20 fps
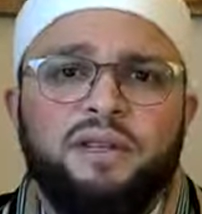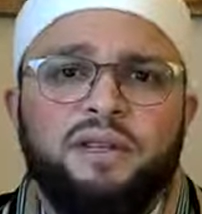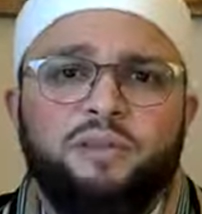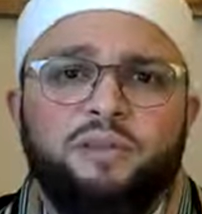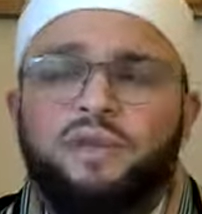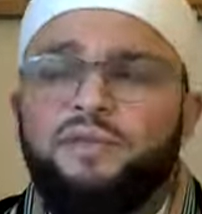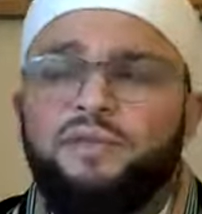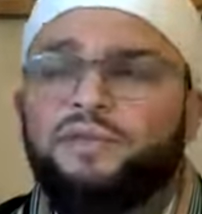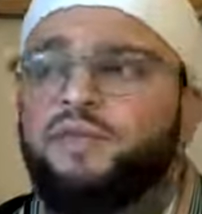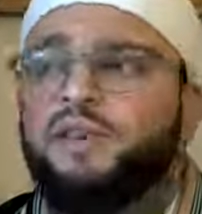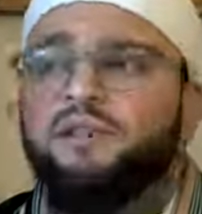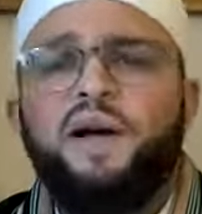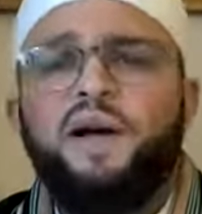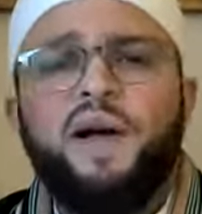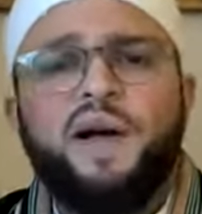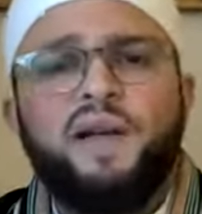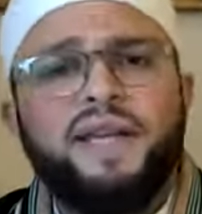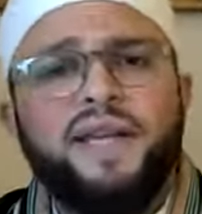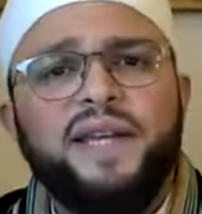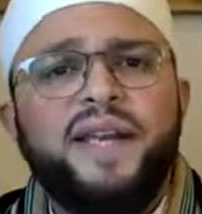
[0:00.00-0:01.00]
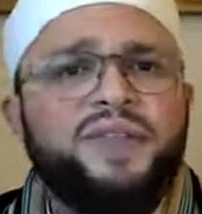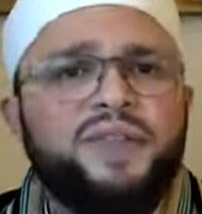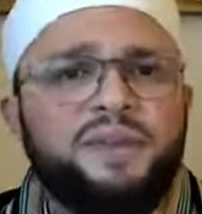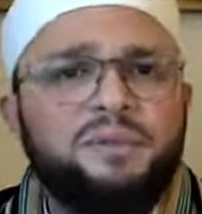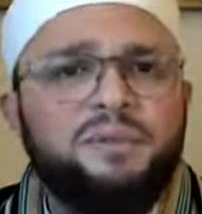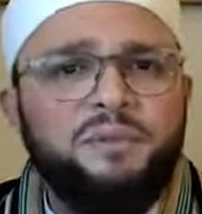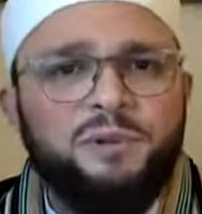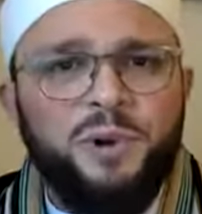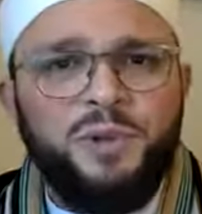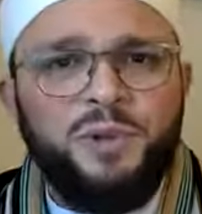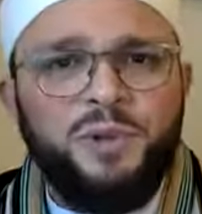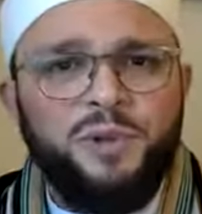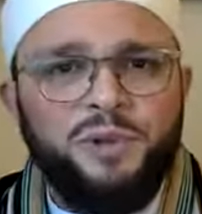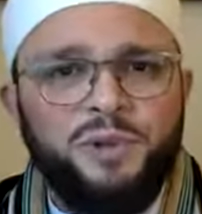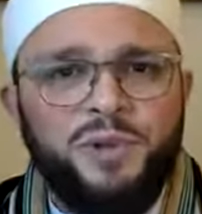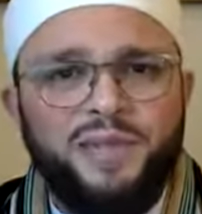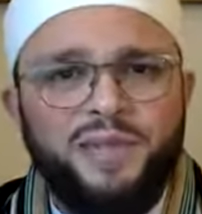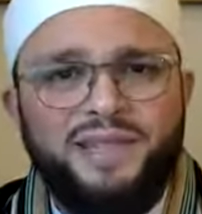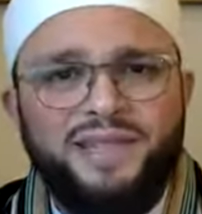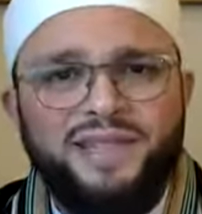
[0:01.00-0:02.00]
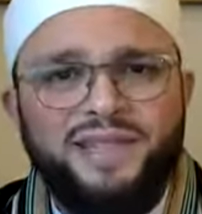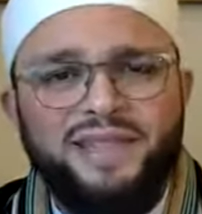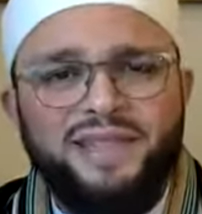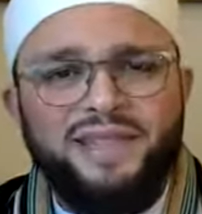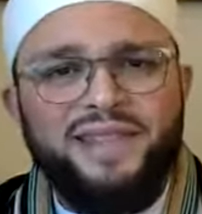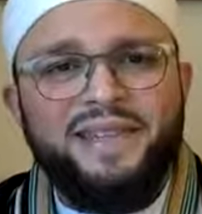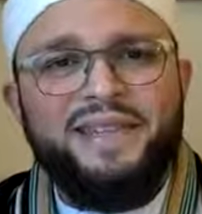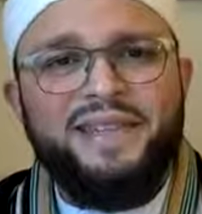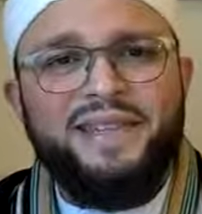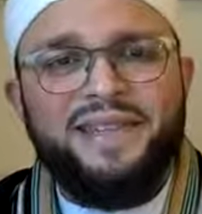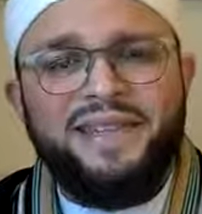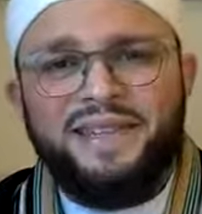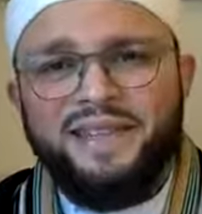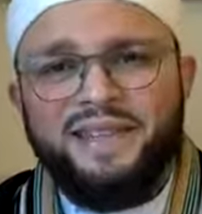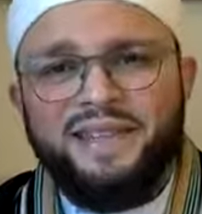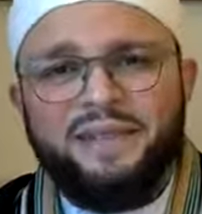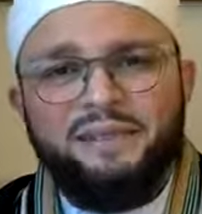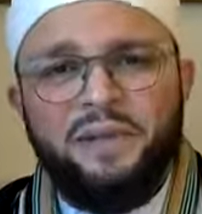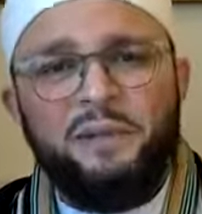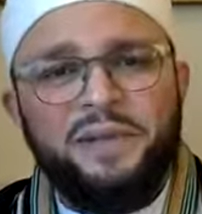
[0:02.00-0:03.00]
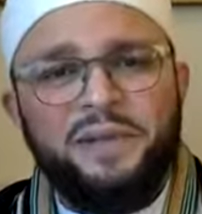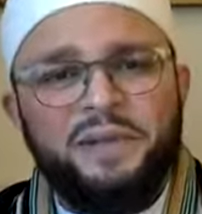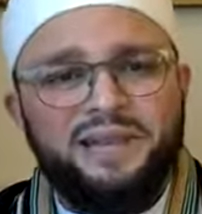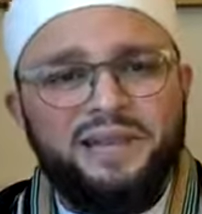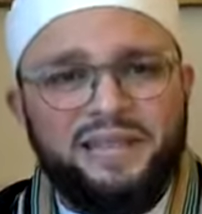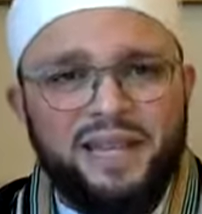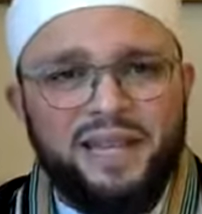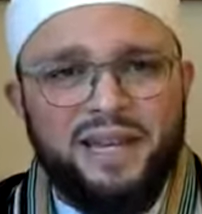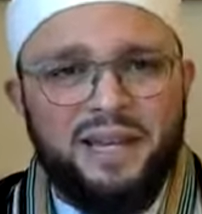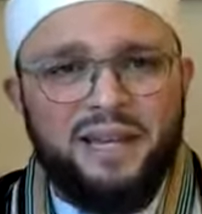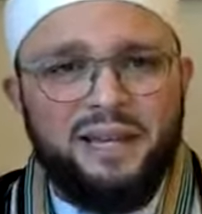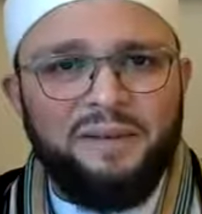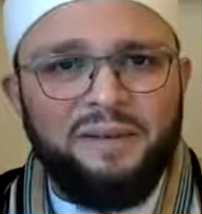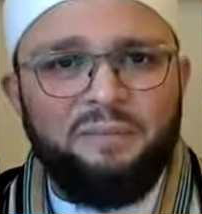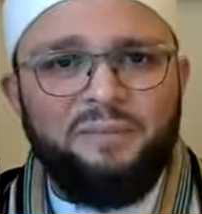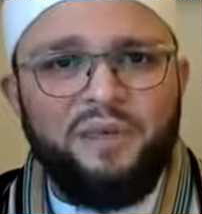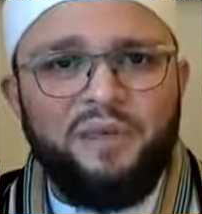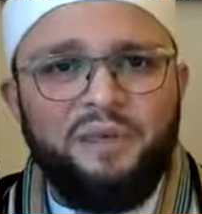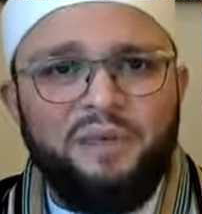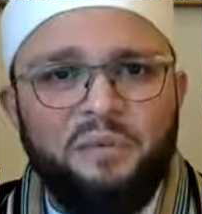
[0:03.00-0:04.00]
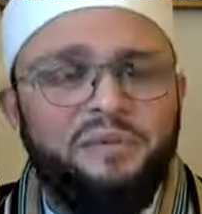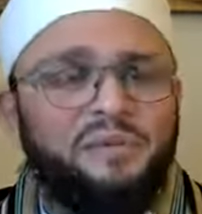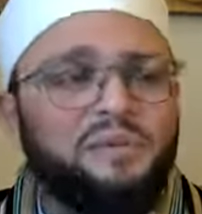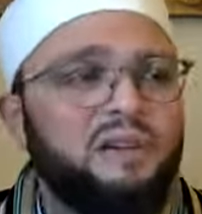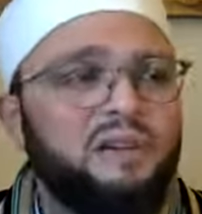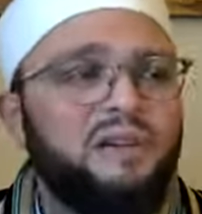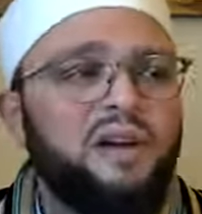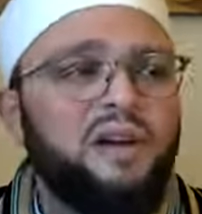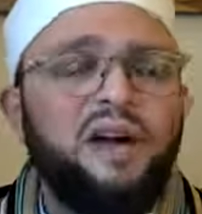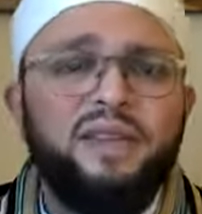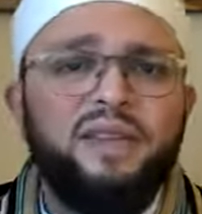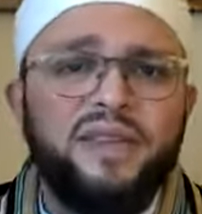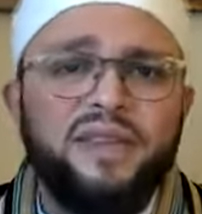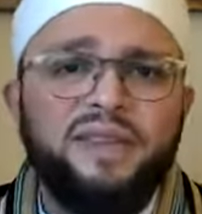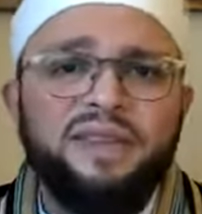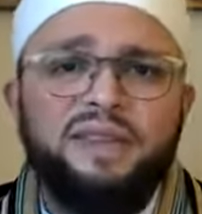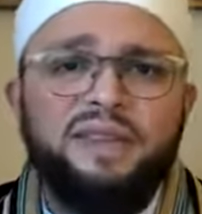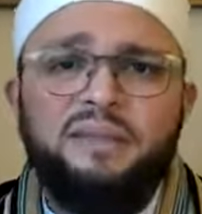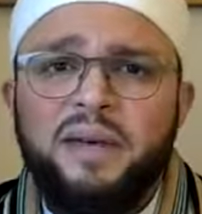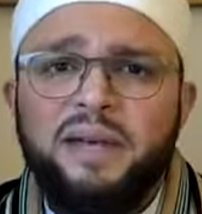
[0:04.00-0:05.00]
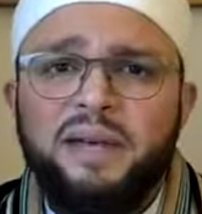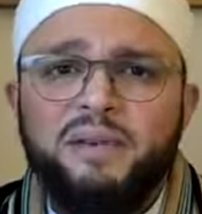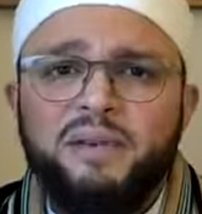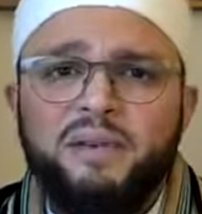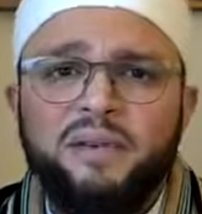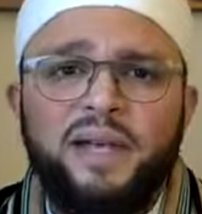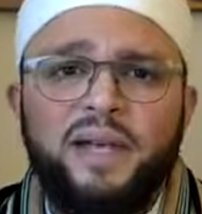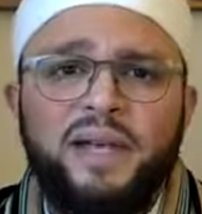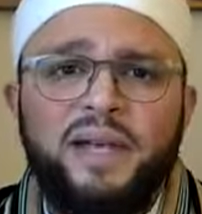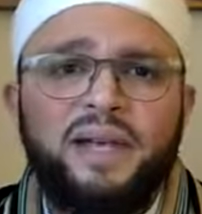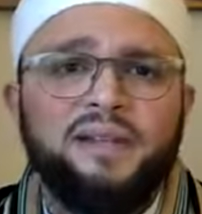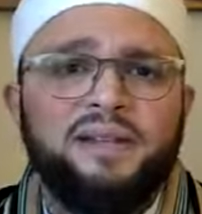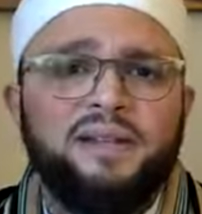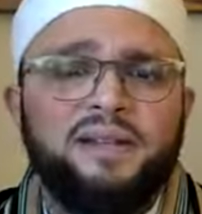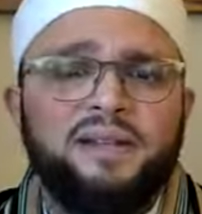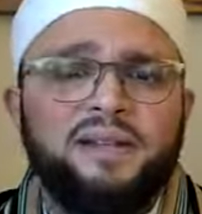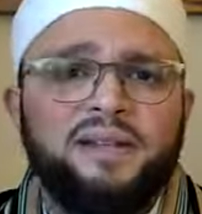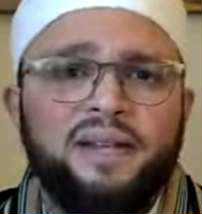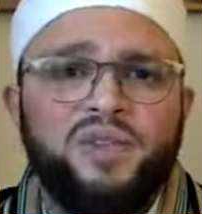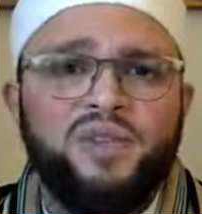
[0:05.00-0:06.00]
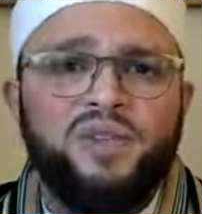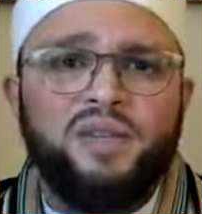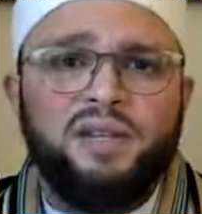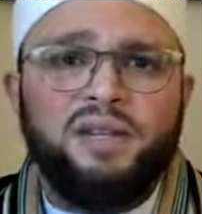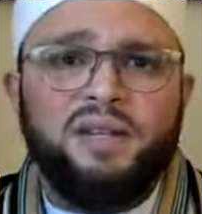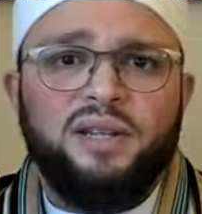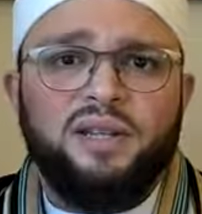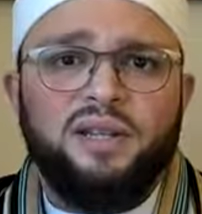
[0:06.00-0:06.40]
We figure out how to get them groceries in this moment in time. We figure out how to get them medical aid and attention,